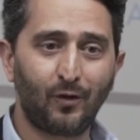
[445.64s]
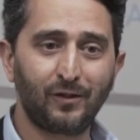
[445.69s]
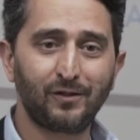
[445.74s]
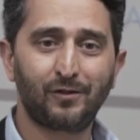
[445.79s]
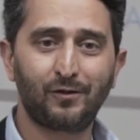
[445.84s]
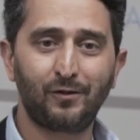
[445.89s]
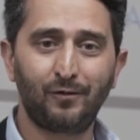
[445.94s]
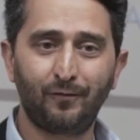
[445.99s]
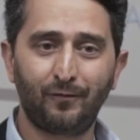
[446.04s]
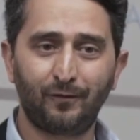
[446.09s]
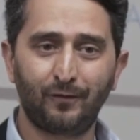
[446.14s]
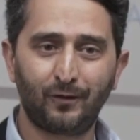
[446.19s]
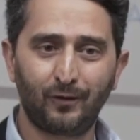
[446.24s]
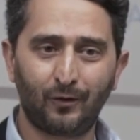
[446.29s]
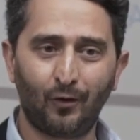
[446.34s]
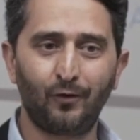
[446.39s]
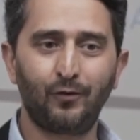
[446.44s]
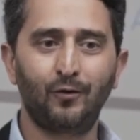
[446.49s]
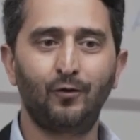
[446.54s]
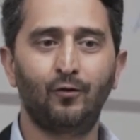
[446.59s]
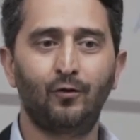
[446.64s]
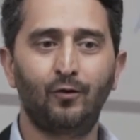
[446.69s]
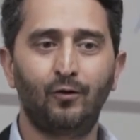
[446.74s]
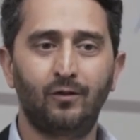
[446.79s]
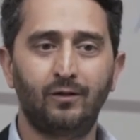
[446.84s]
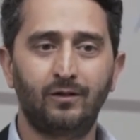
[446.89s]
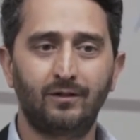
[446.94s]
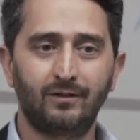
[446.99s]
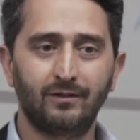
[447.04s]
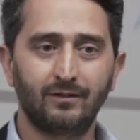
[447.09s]
once you've got
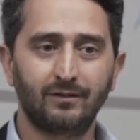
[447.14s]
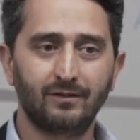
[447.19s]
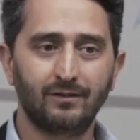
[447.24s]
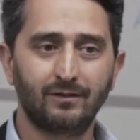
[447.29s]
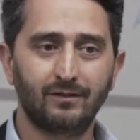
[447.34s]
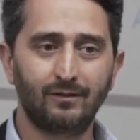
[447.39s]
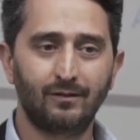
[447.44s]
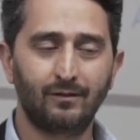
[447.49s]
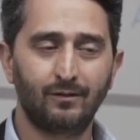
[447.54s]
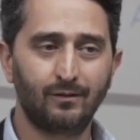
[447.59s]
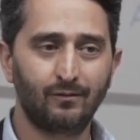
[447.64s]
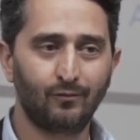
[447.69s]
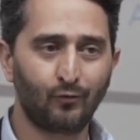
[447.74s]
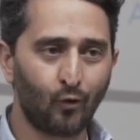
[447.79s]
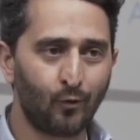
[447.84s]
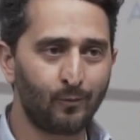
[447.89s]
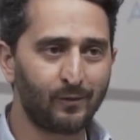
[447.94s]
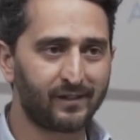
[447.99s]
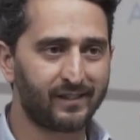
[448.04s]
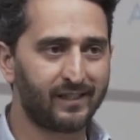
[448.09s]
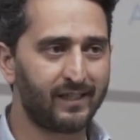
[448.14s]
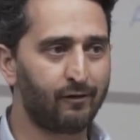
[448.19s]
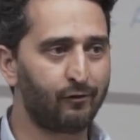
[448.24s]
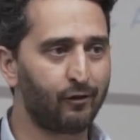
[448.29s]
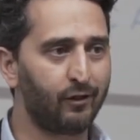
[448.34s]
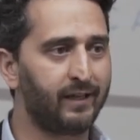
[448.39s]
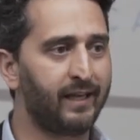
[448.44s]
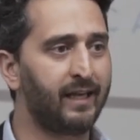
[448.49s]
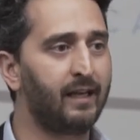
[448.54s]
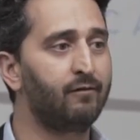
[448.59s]
your raw
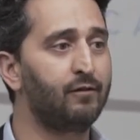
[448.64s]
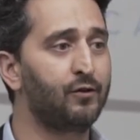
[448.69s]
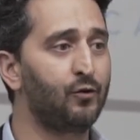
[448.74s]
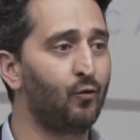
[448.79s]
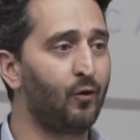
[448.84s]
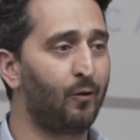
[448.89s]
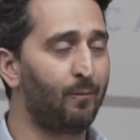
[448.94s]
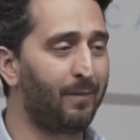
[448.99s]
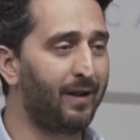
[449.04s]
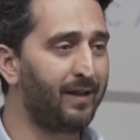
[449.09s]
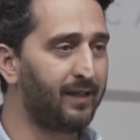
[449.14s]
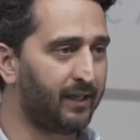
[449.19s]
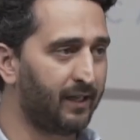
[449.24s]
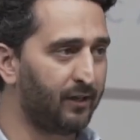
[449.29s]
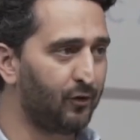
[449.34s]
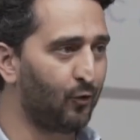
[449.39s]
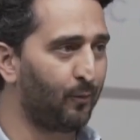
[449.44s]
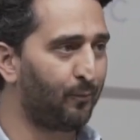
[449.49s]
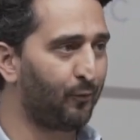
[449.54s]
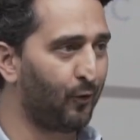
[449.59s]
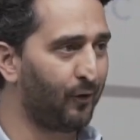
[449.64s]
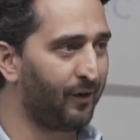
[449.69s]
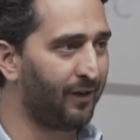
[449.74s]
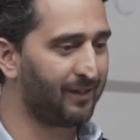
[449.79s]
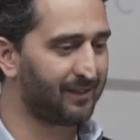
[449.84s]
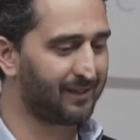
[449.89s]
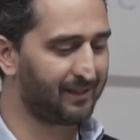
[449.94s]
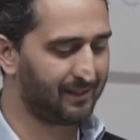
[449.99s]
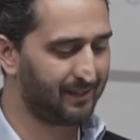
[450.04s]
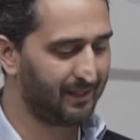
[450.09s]
material here and you are making your
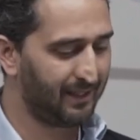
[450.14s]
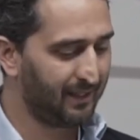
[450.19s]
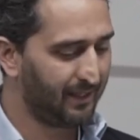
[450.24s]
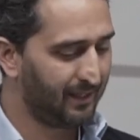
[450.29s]
products.